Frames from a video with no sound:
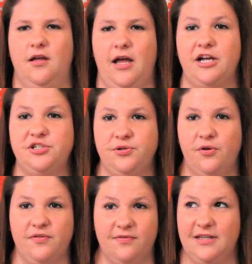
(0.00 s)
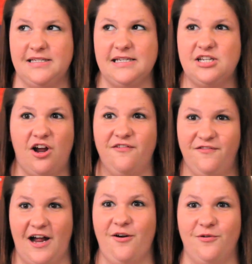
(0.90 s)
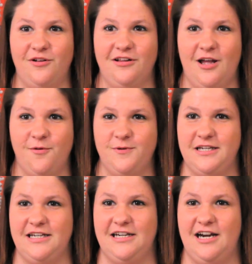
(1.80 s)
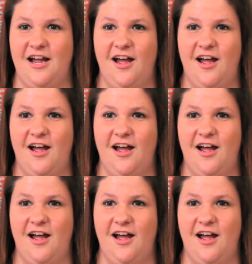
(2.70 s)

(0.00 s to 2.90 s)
As you know, this has gone viral. I mean,